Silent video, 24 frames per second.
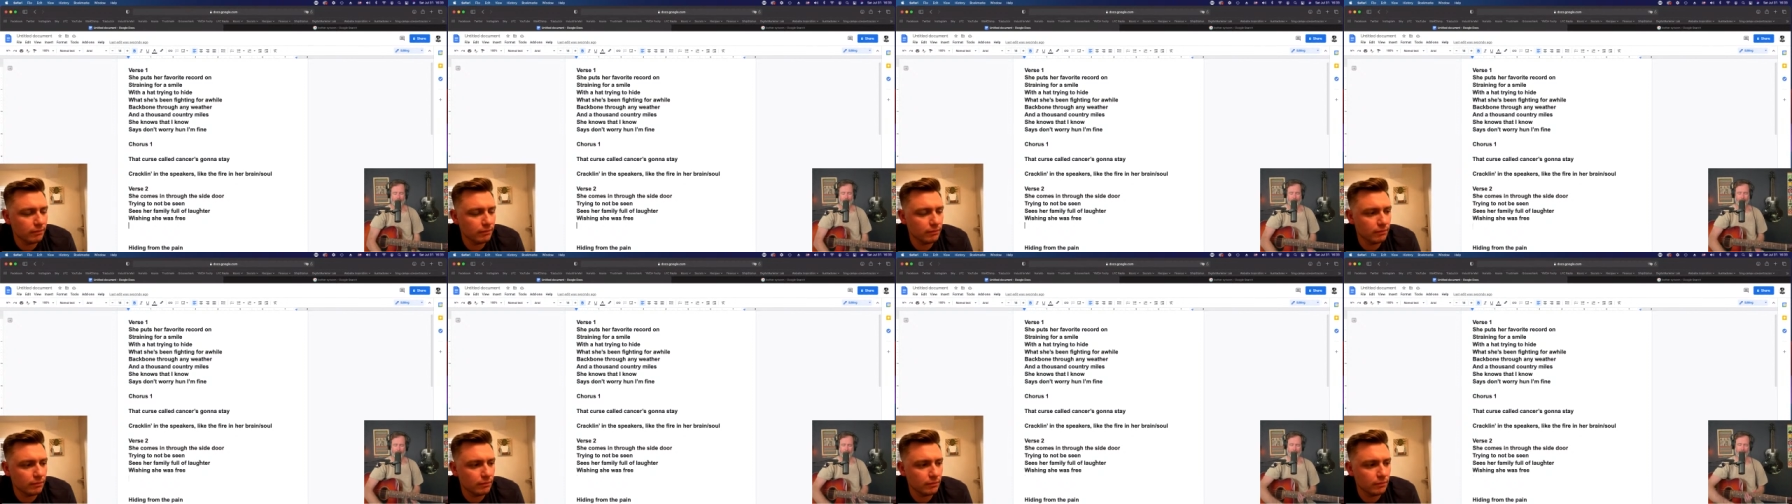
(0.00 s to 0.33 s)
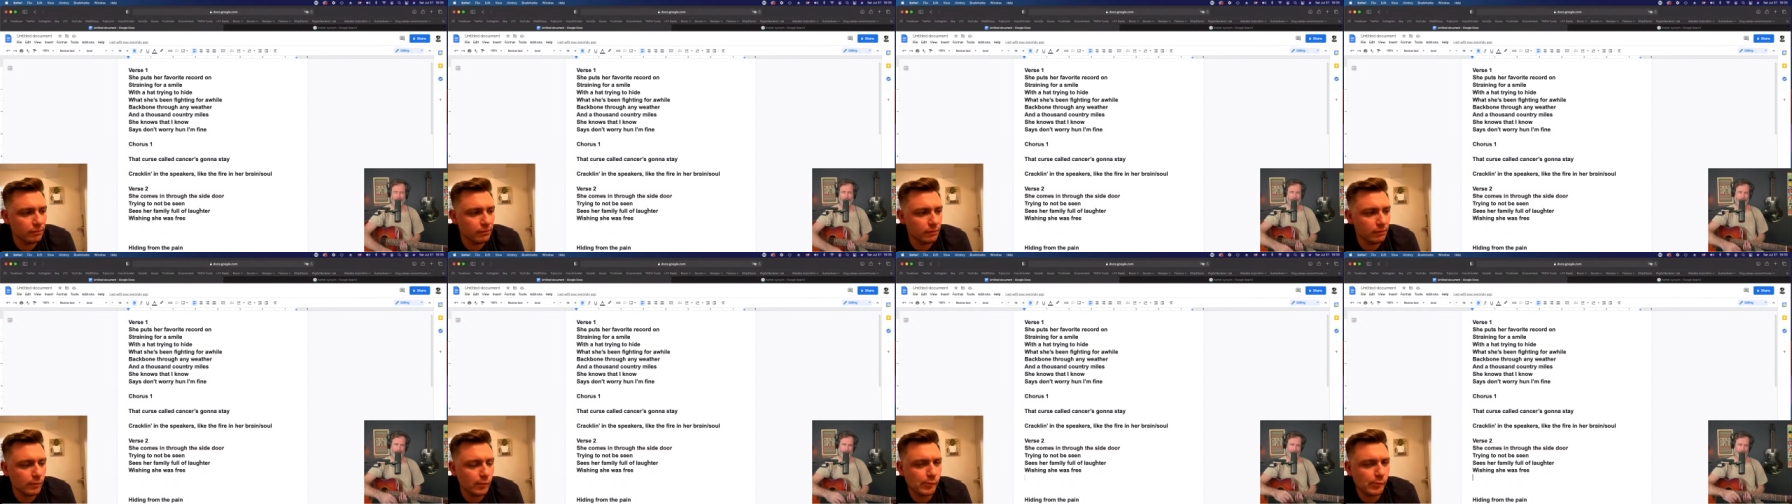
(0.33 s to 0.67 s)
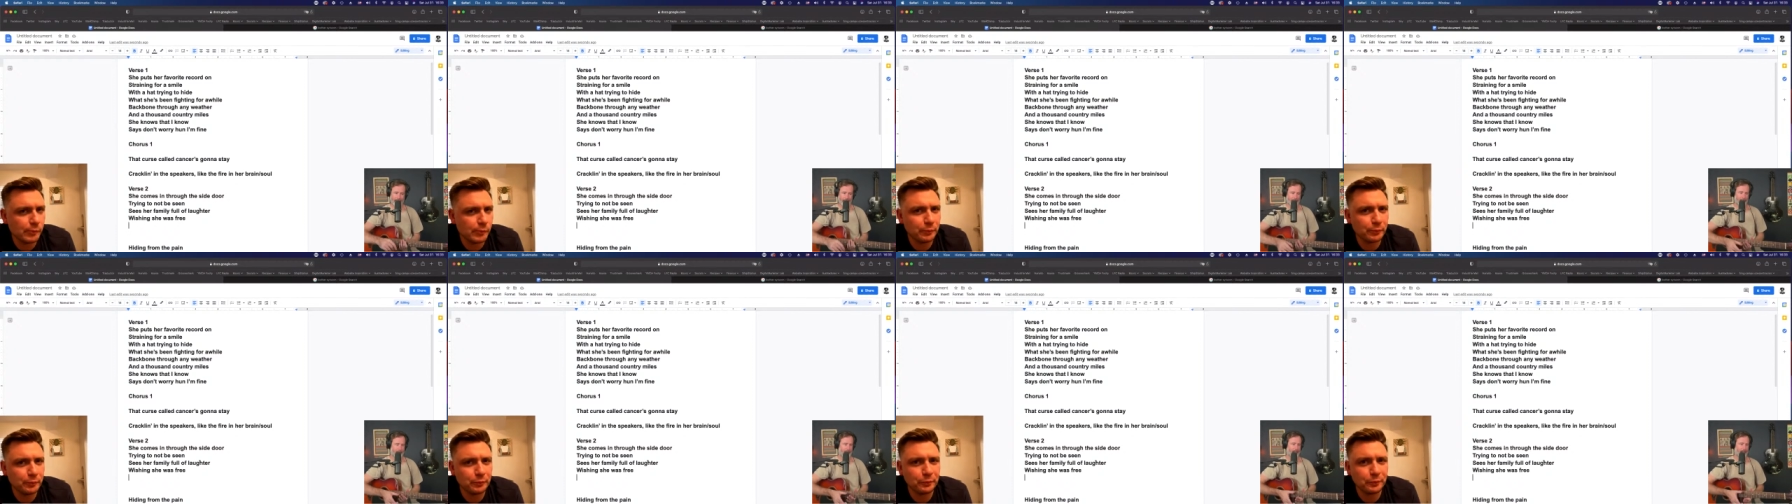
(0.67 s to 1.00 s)
hey, I've got
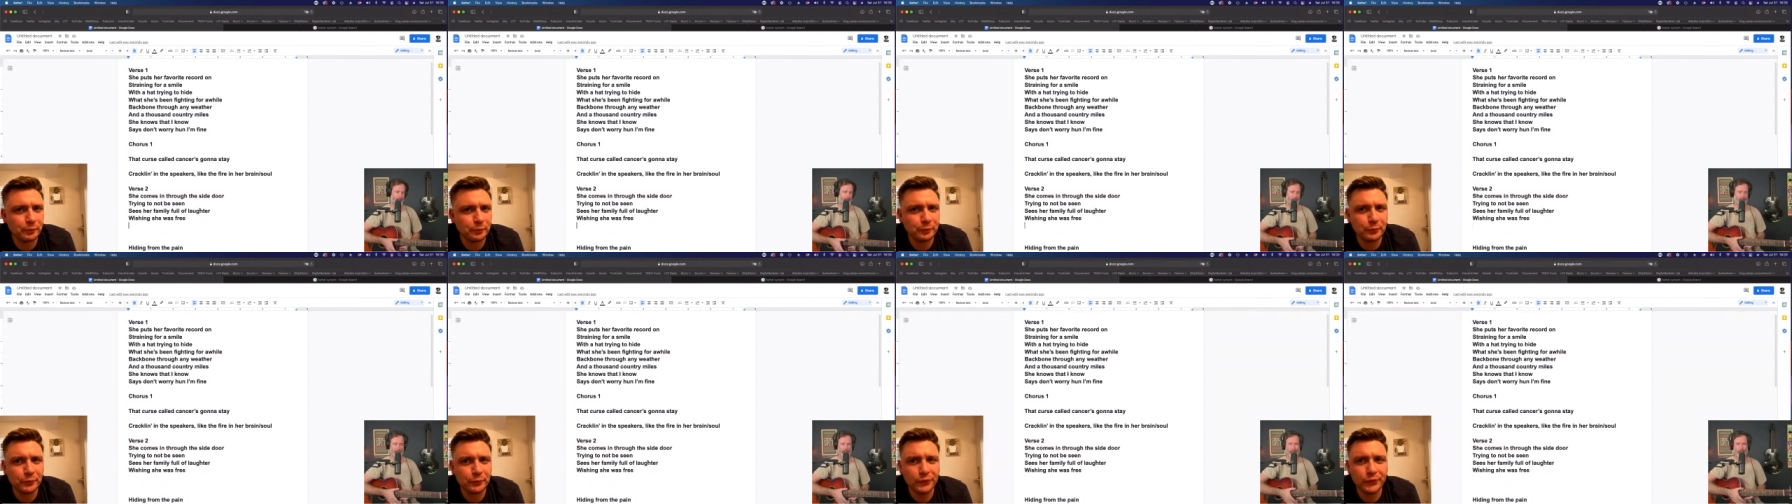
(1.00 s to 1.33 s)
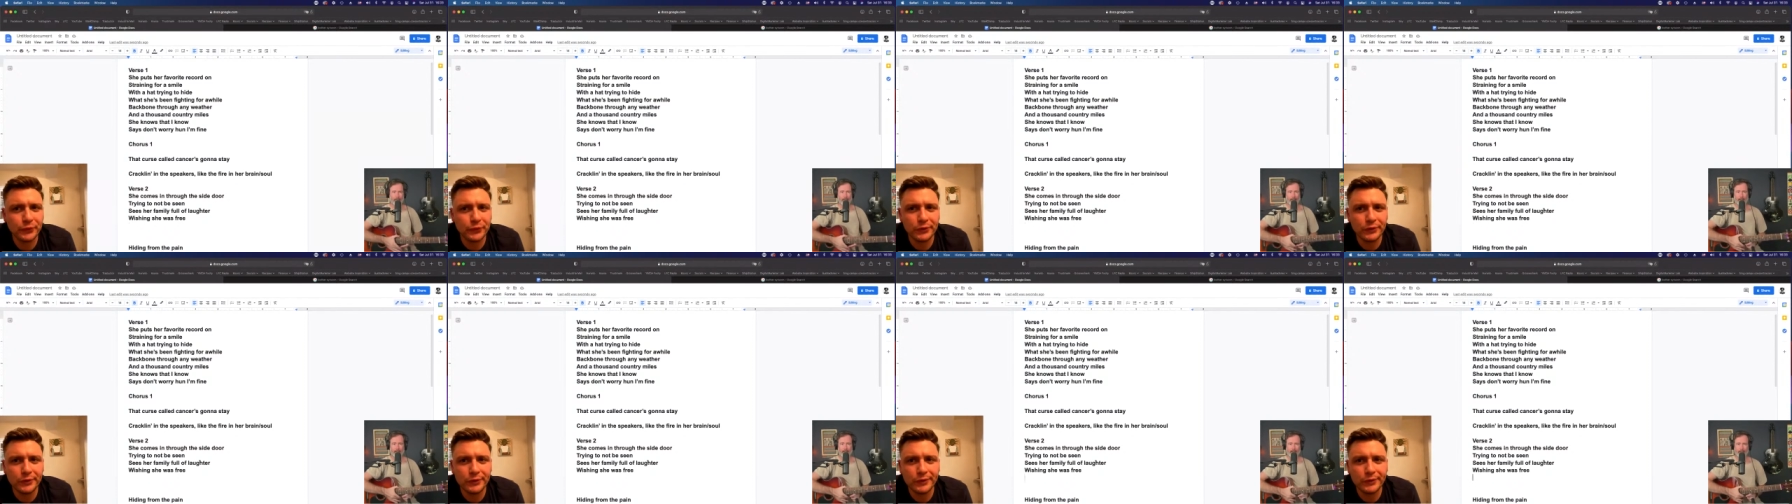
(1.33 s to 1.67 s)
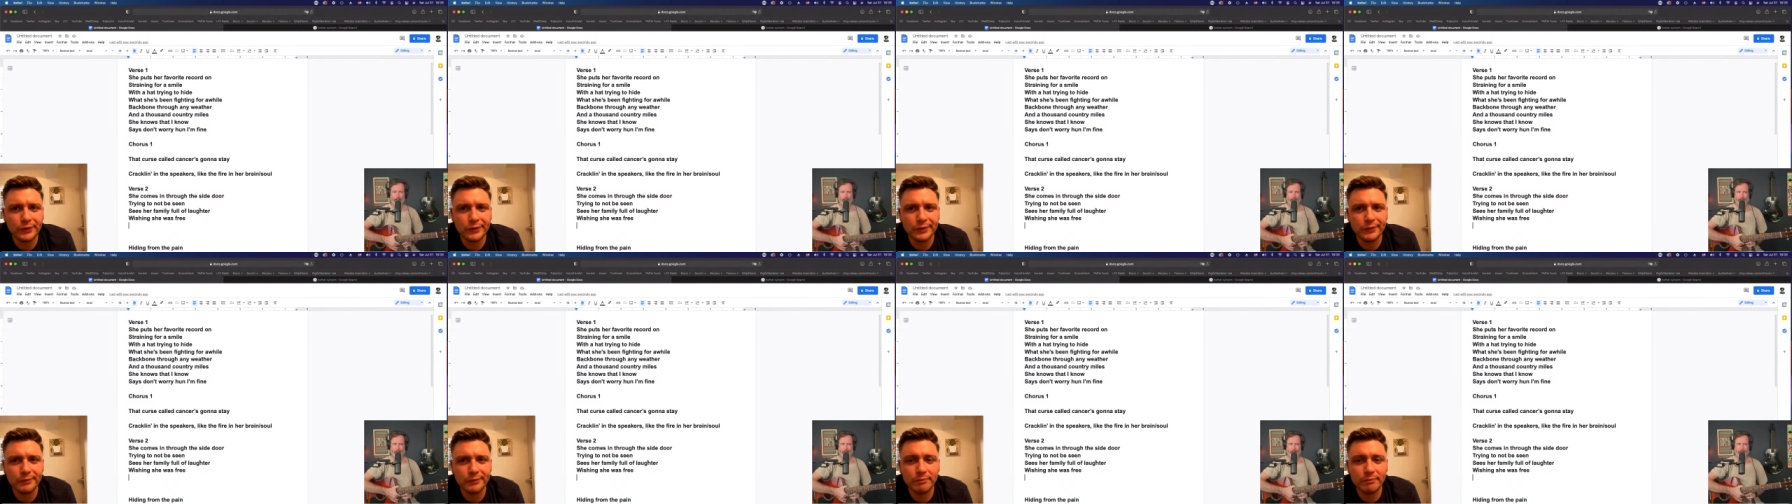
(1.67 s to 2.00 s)
to pee.
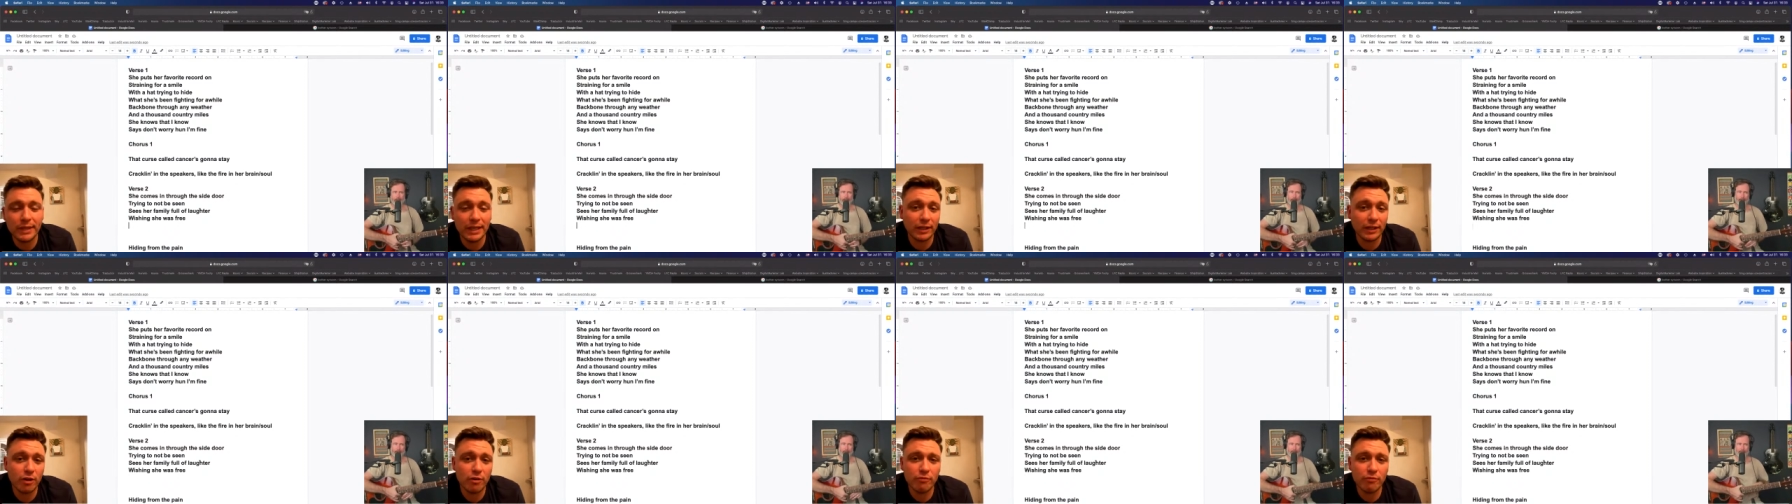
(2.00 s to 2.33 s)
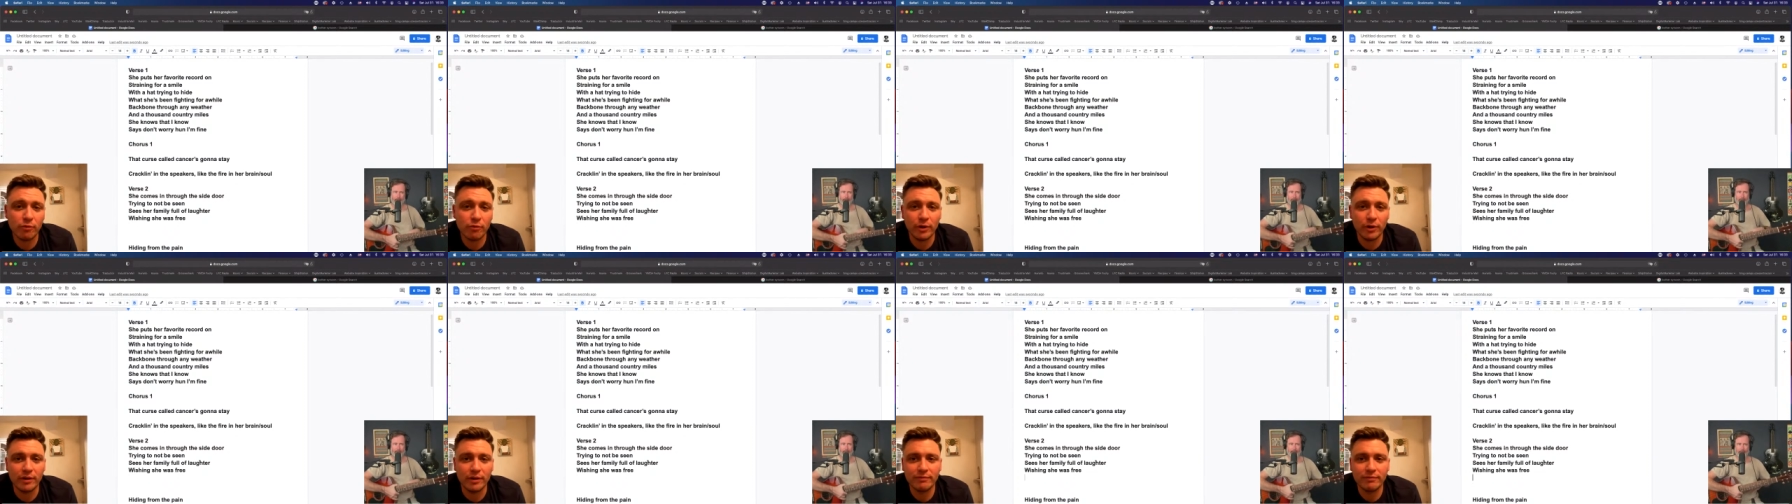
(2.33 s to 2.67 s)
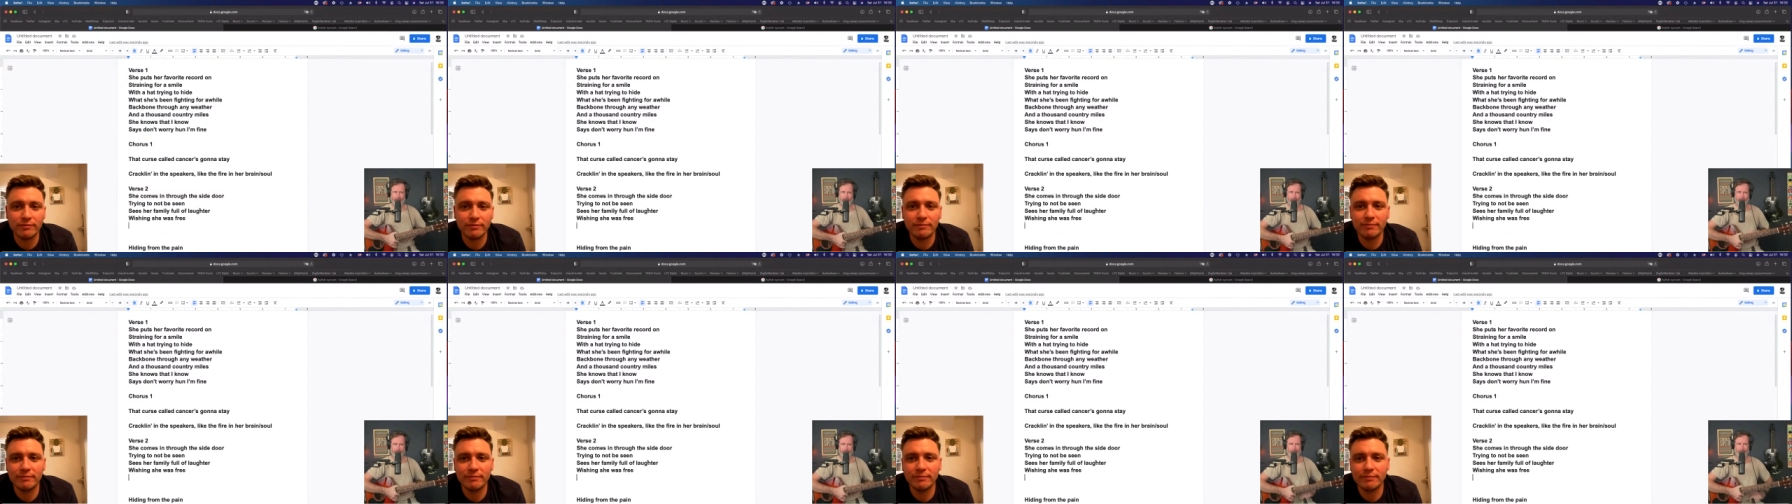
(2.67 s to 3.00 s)
So I'll be right back.
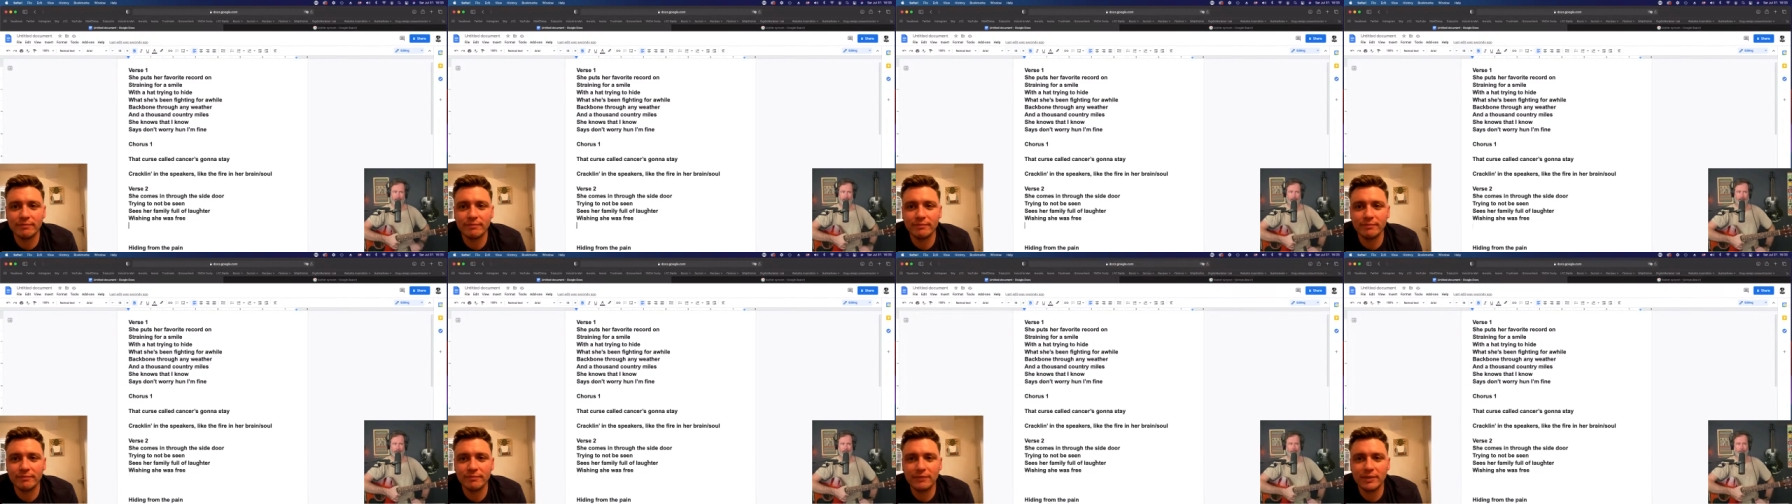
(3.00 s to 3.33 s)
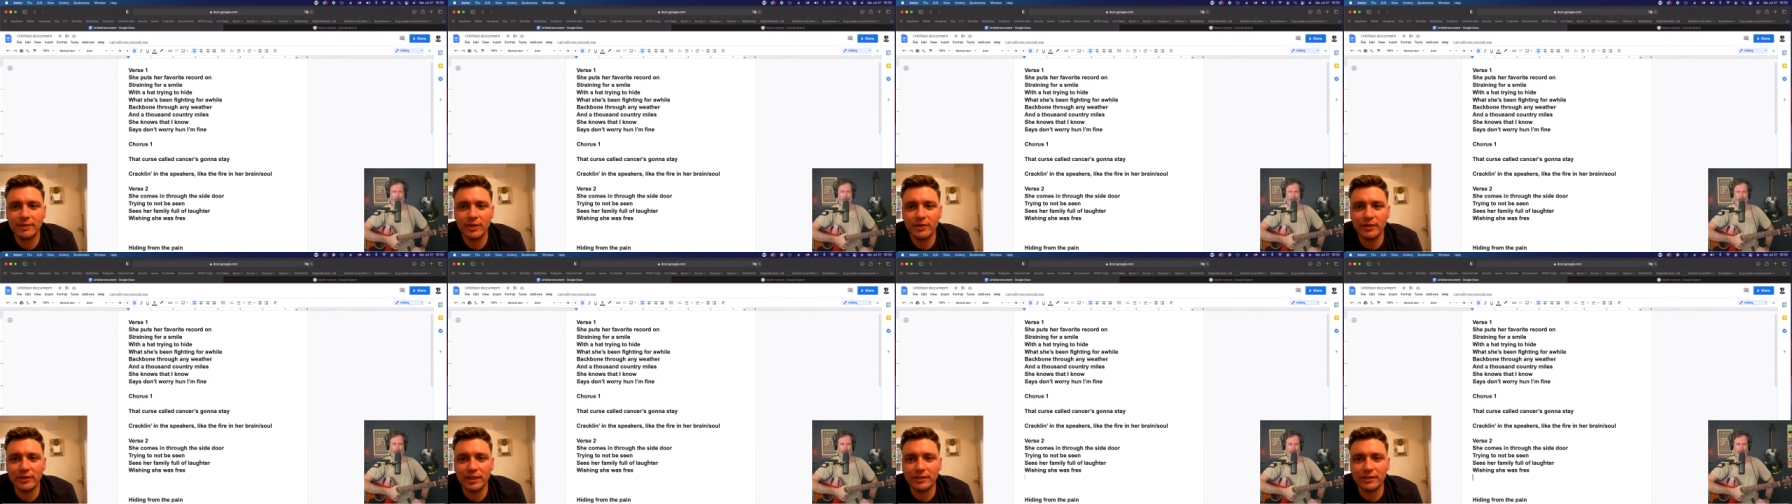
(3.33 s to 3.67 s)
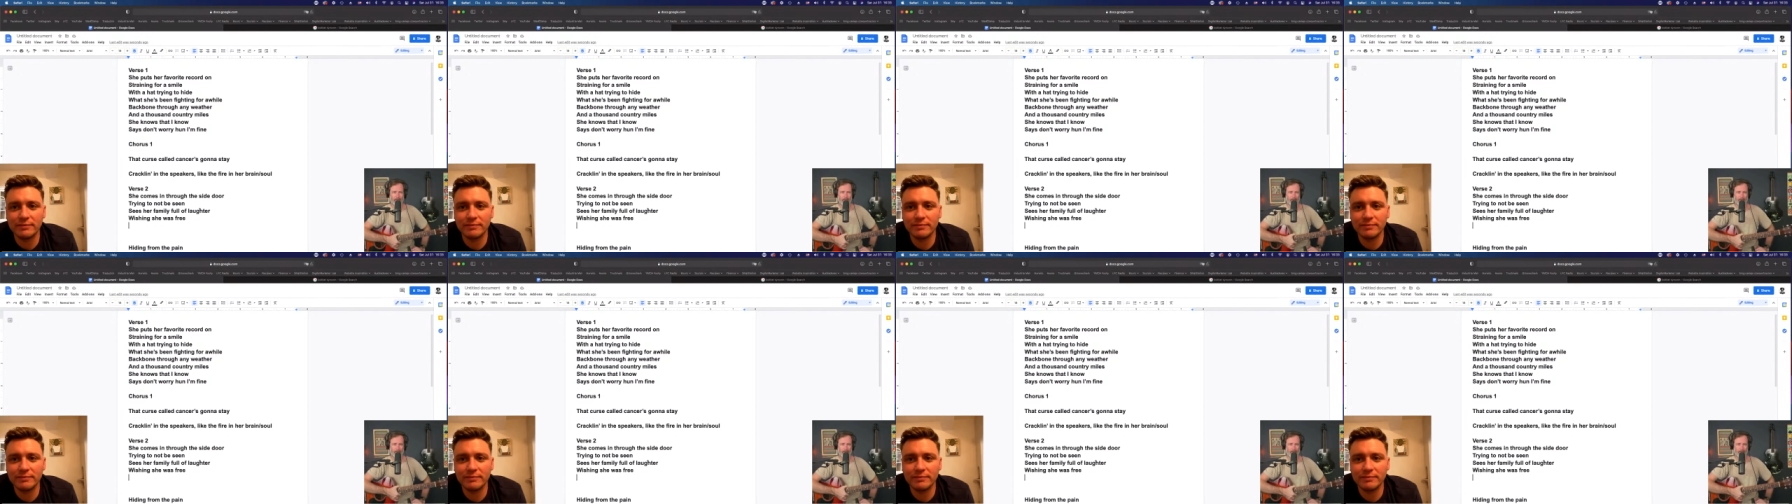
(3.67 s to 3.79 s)
Why don't